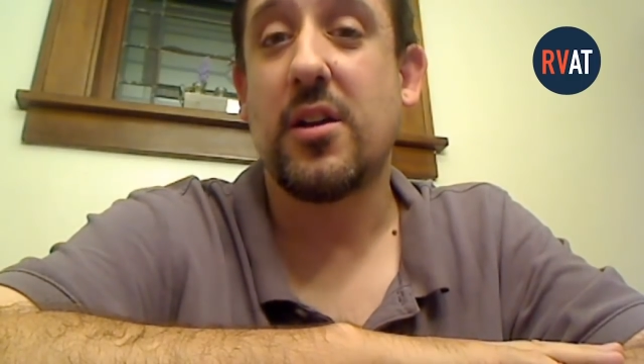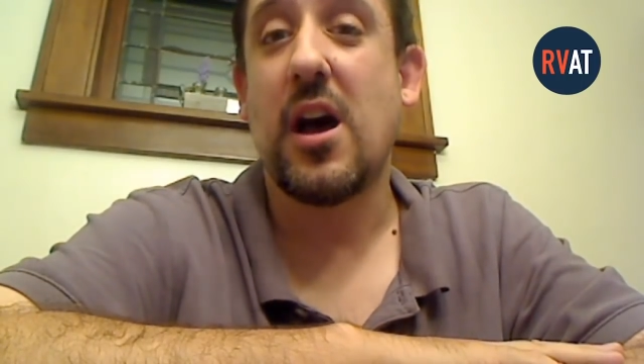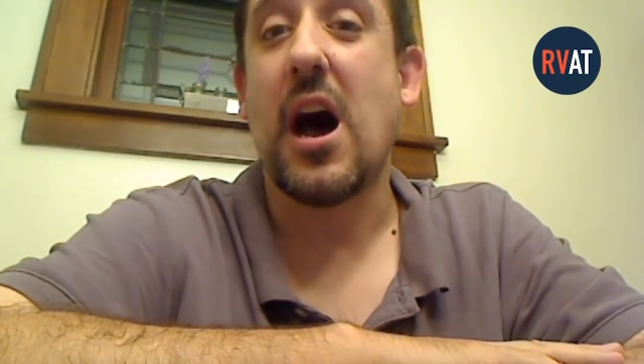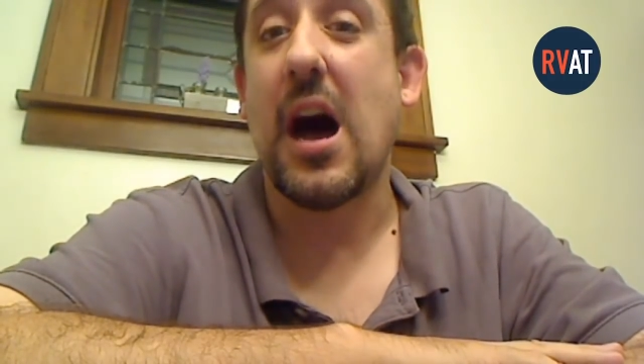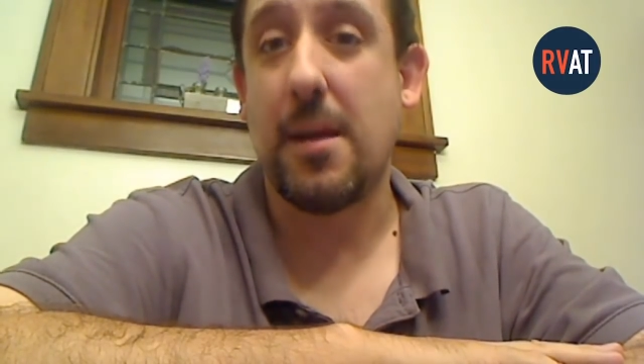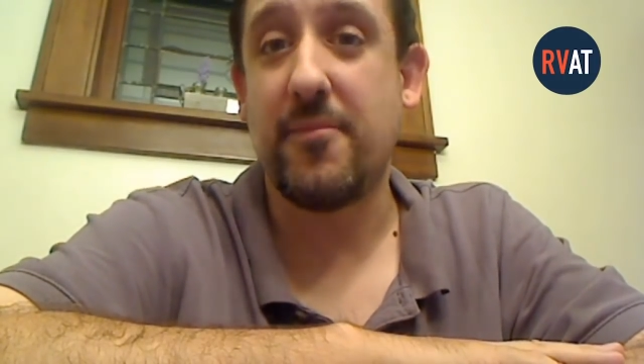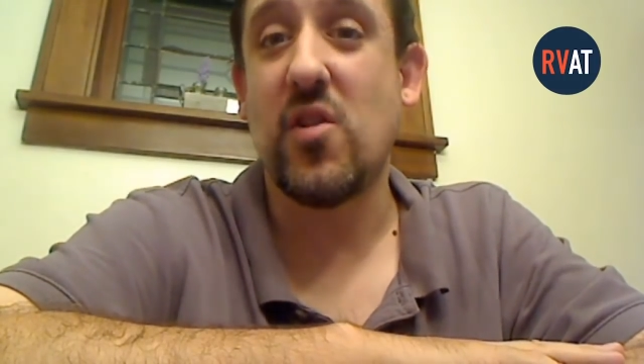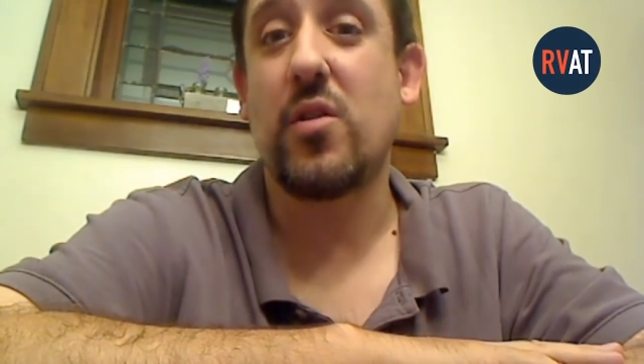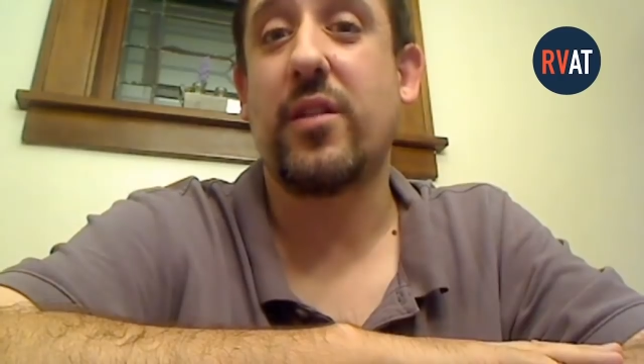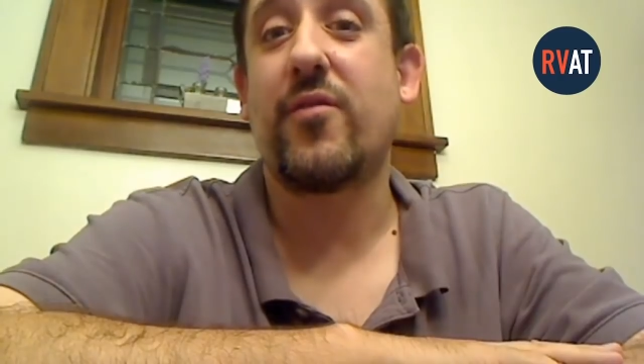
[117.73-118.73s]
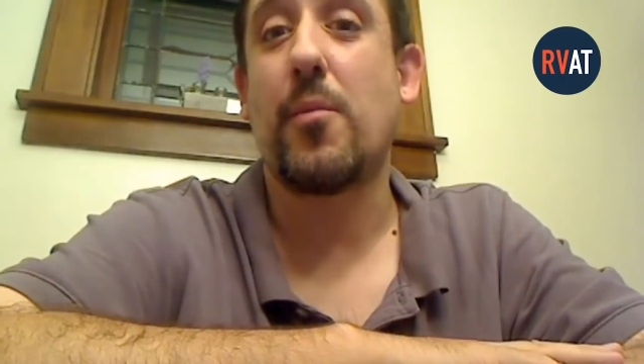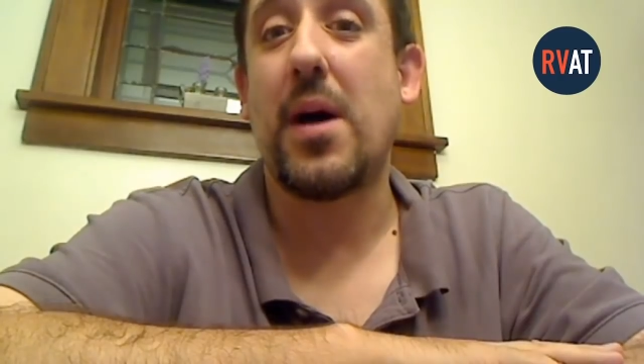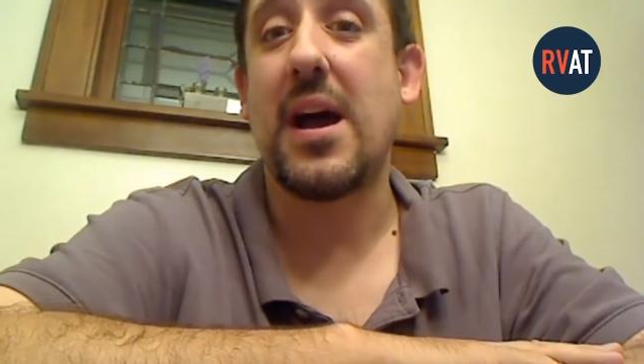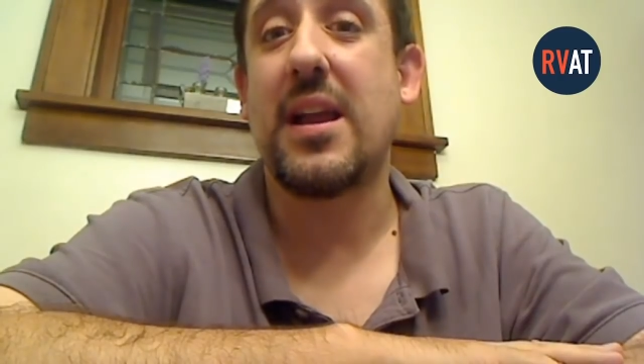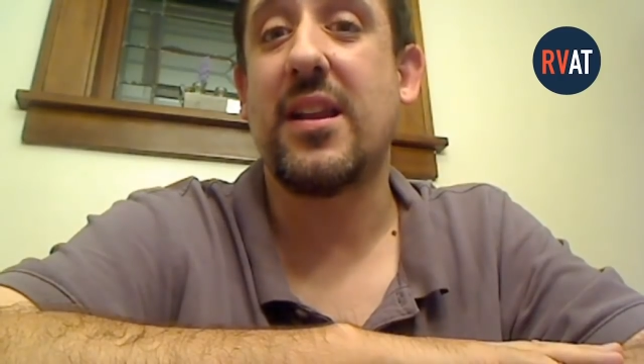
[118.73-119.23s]
I'm voting for
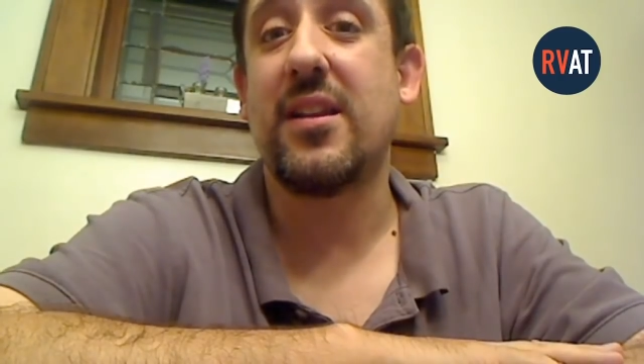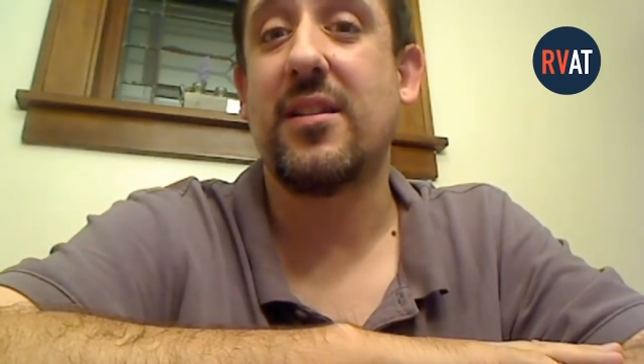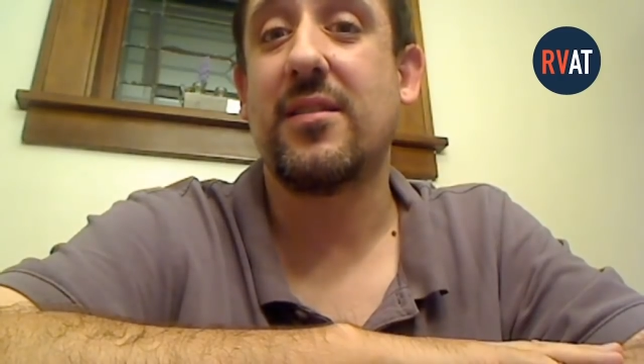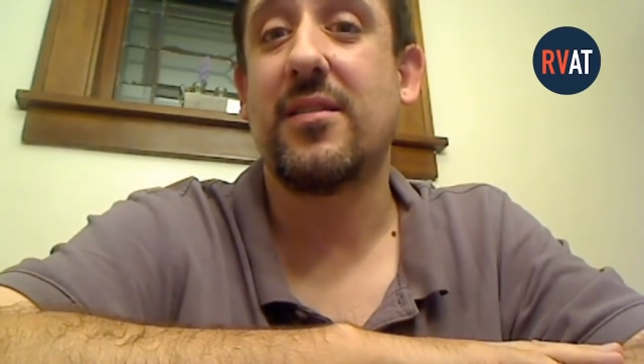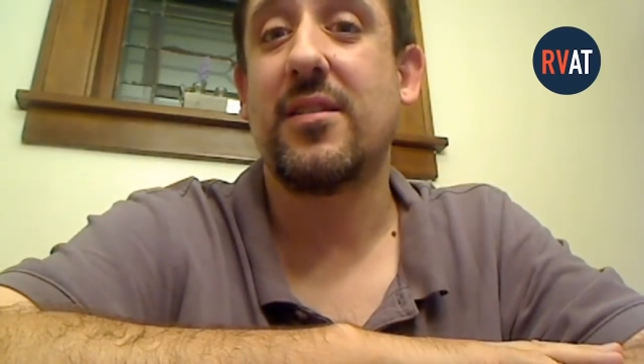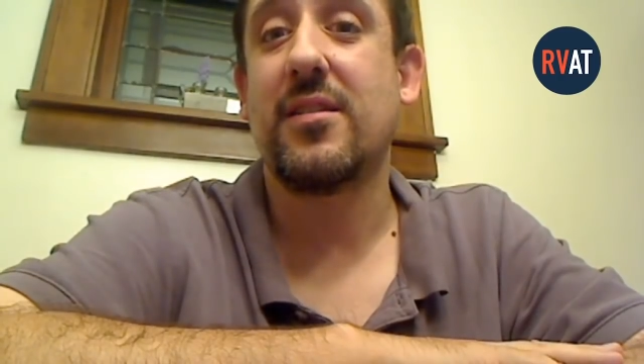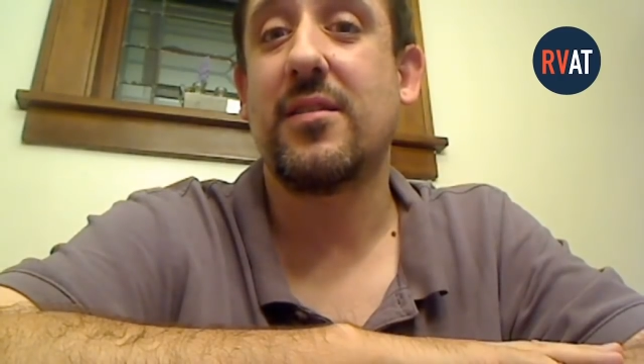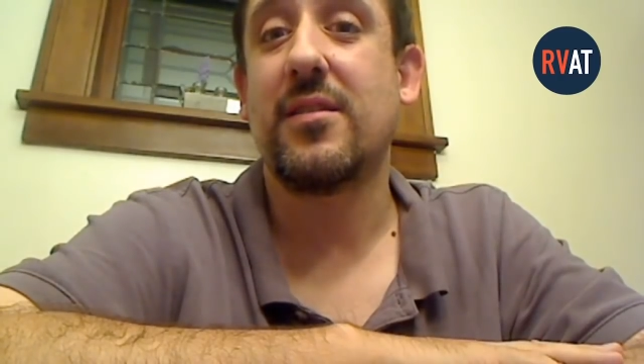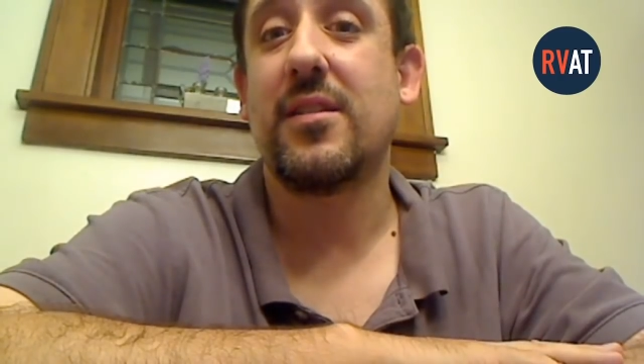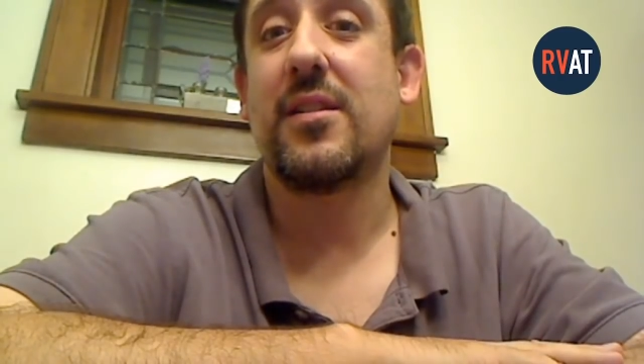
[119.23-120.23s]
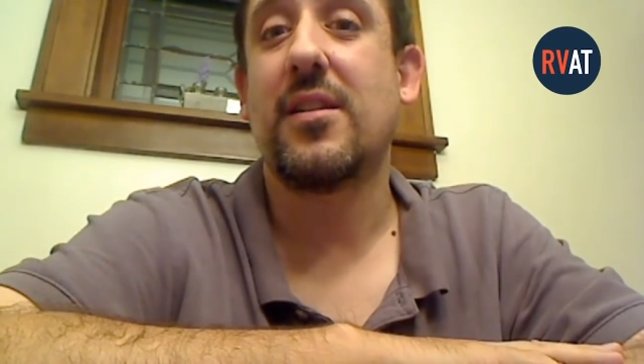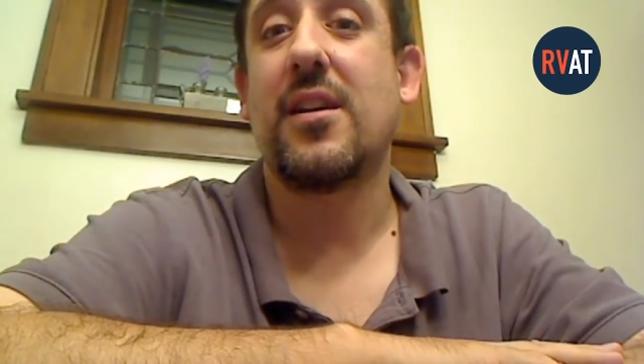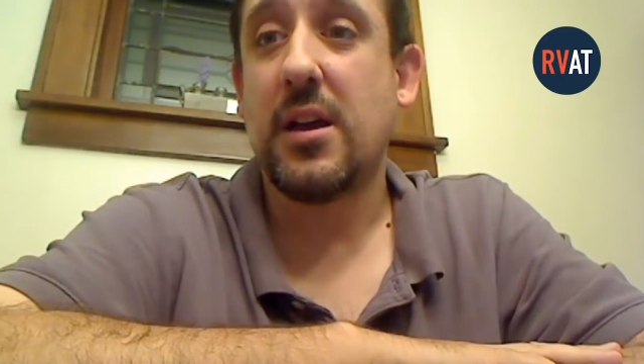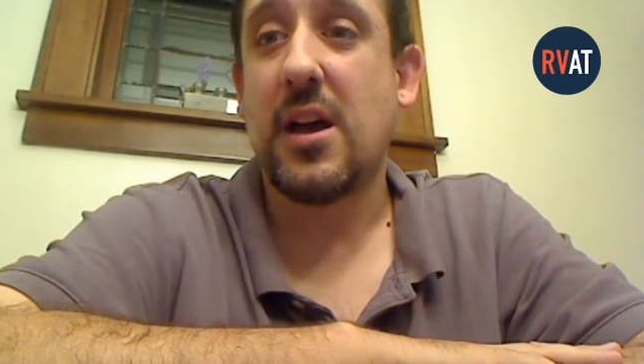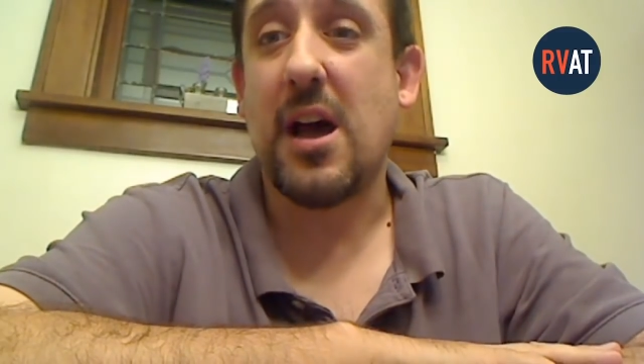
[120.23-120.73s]
Biden.
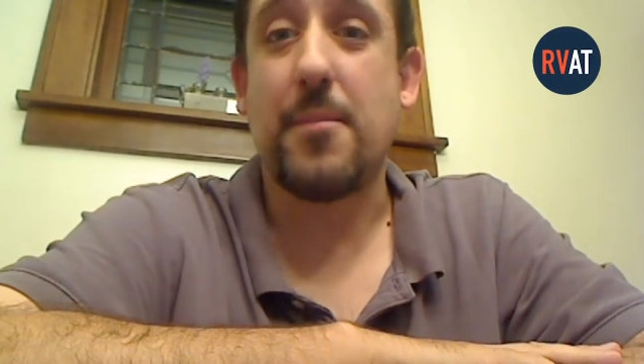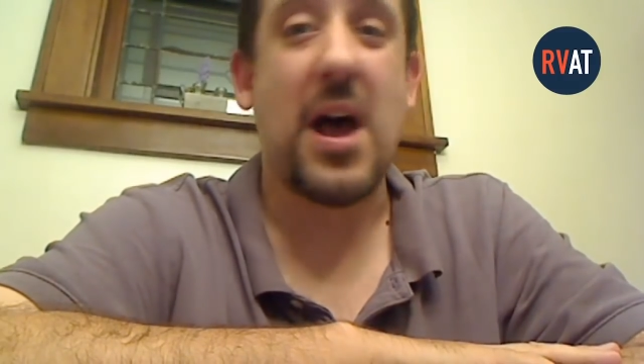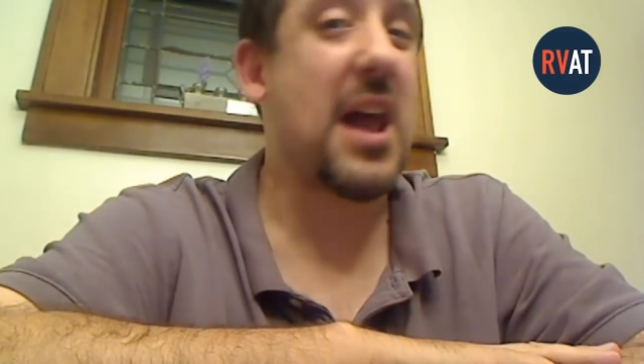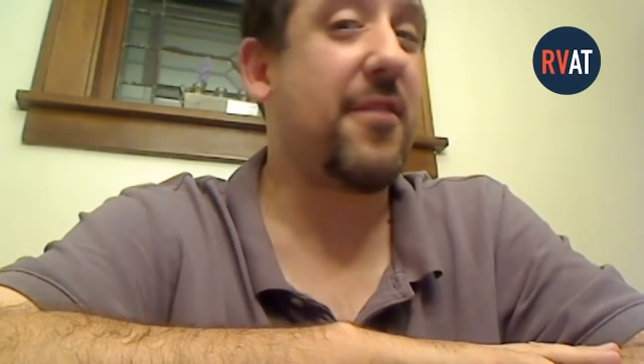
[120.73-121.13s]
I'm not a